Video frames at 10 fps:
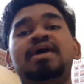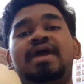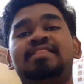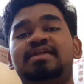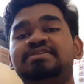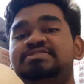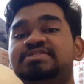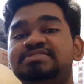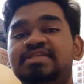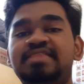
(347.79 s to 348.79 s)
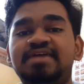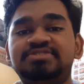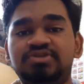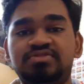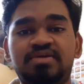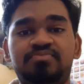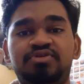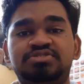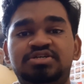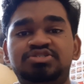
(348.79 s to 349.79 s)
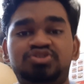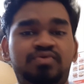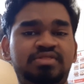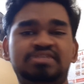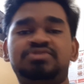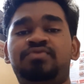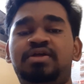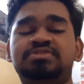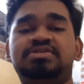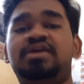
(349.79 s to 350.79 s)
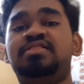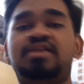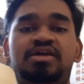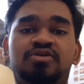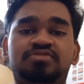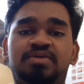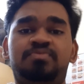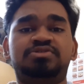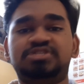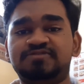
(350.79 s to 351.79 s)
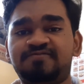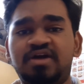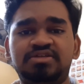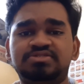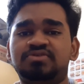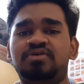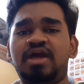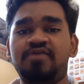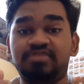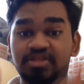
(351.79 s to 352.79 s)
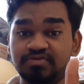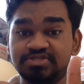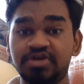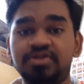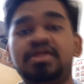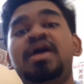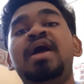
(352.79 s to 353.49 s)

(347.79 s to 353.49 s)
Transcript: And then it just detects your temperature, showing the screen, saying that your temperature's fine, so everything was good.